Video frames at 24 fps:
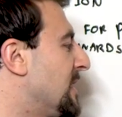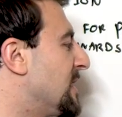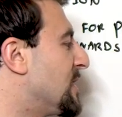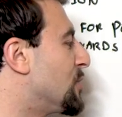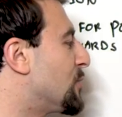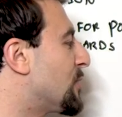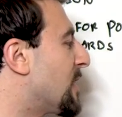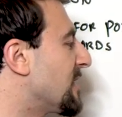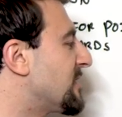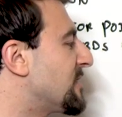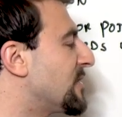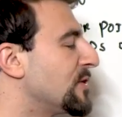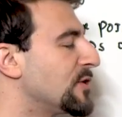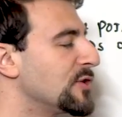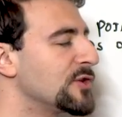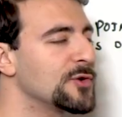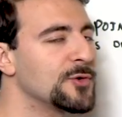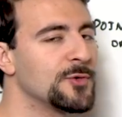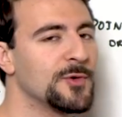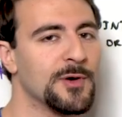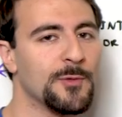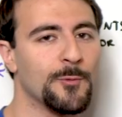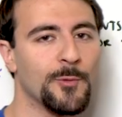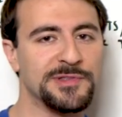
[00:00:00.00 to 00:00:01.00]
you get to
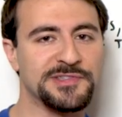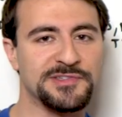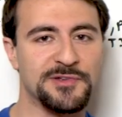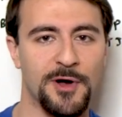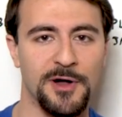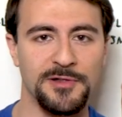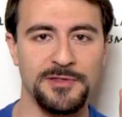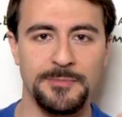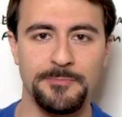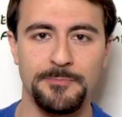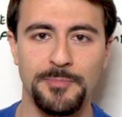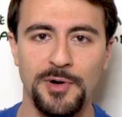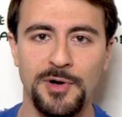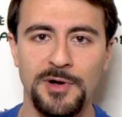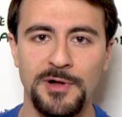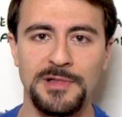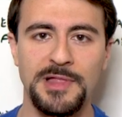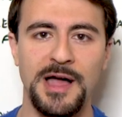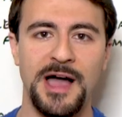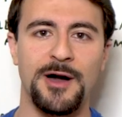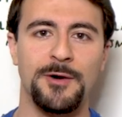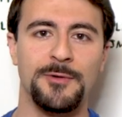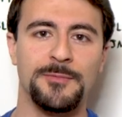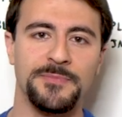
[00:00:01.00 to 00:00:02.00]
do what's called a
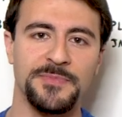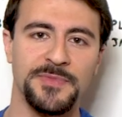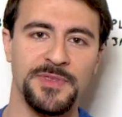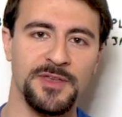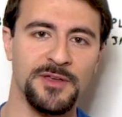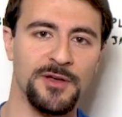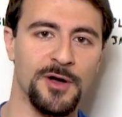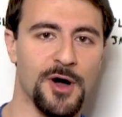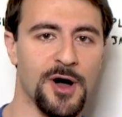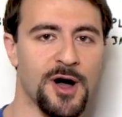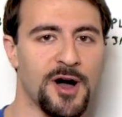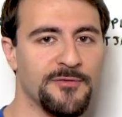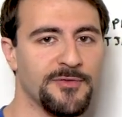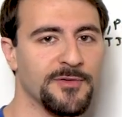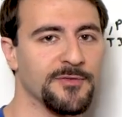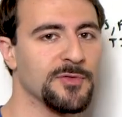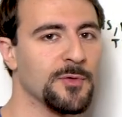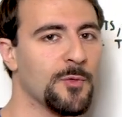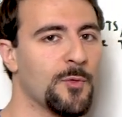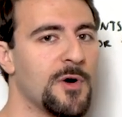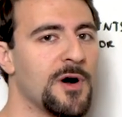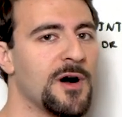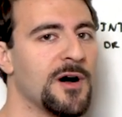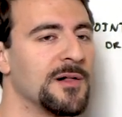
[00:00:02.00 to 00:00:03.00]
pullout off of
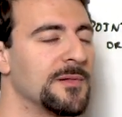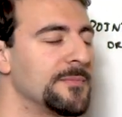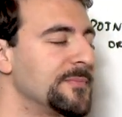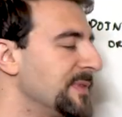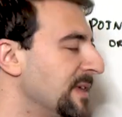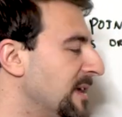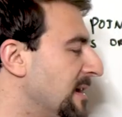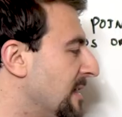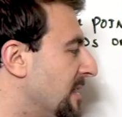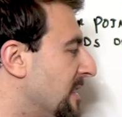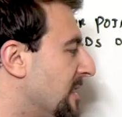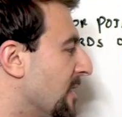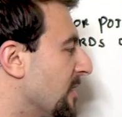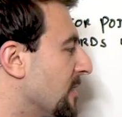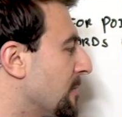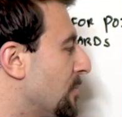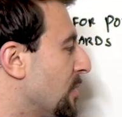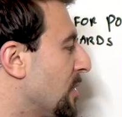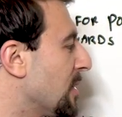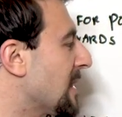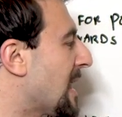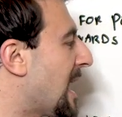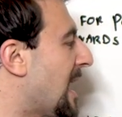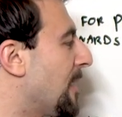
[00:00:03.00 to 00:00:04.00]
the wall. Now, the
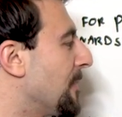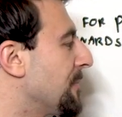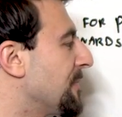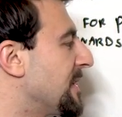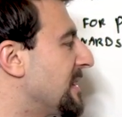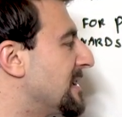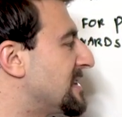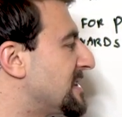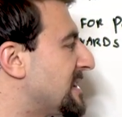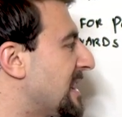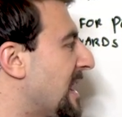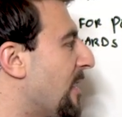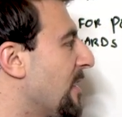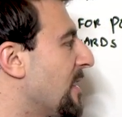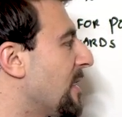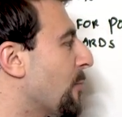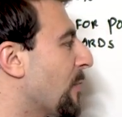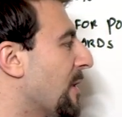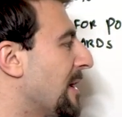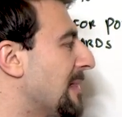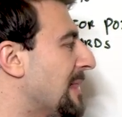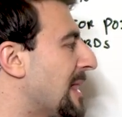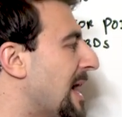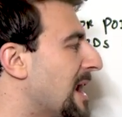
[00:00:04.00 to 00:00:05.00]
pullout is an area
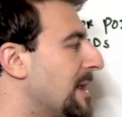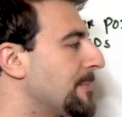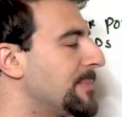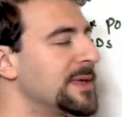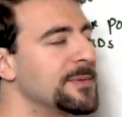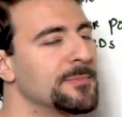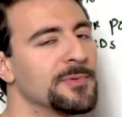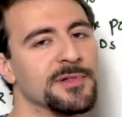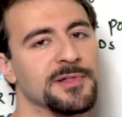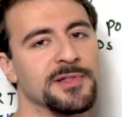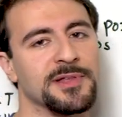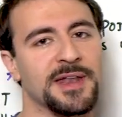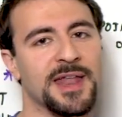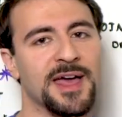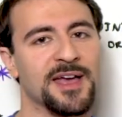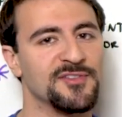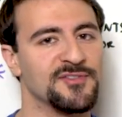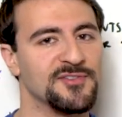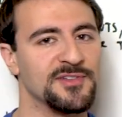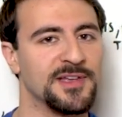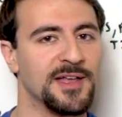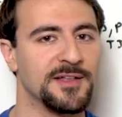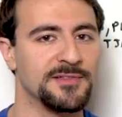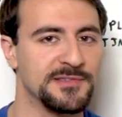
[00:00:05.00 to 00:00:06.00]
where a lot of people can
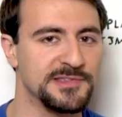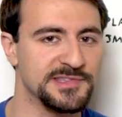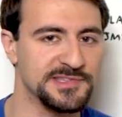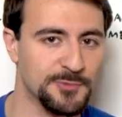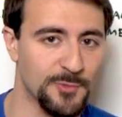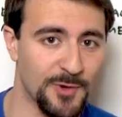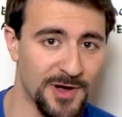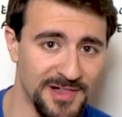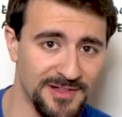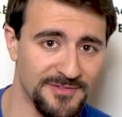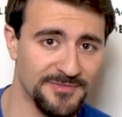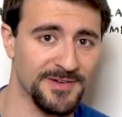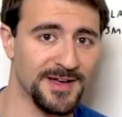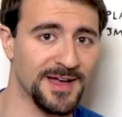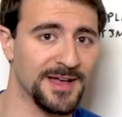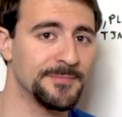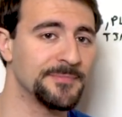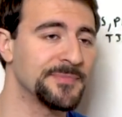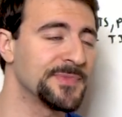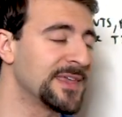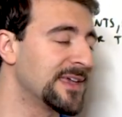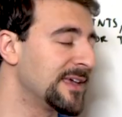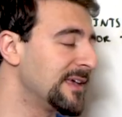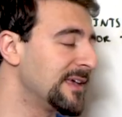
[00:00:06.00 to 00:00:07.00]
actually get disqualified.